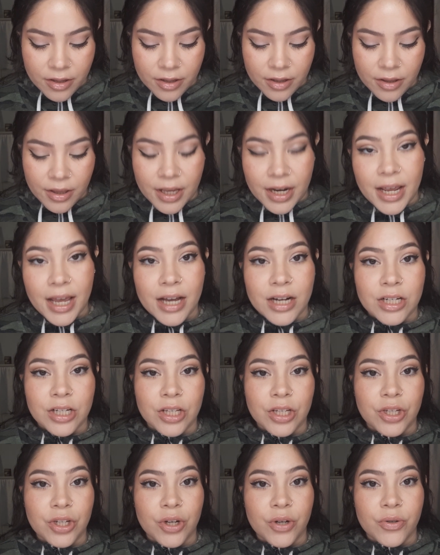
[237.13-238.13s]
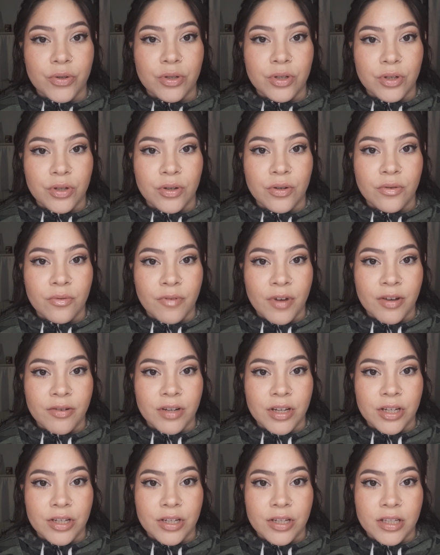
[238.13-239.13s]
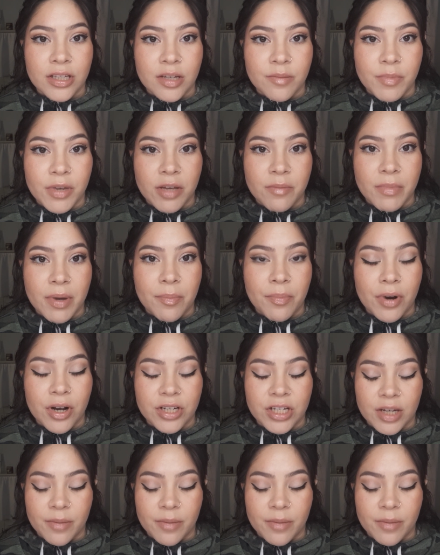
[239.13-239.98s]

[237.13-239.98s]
Then I actually chose 2 foundations to be in my project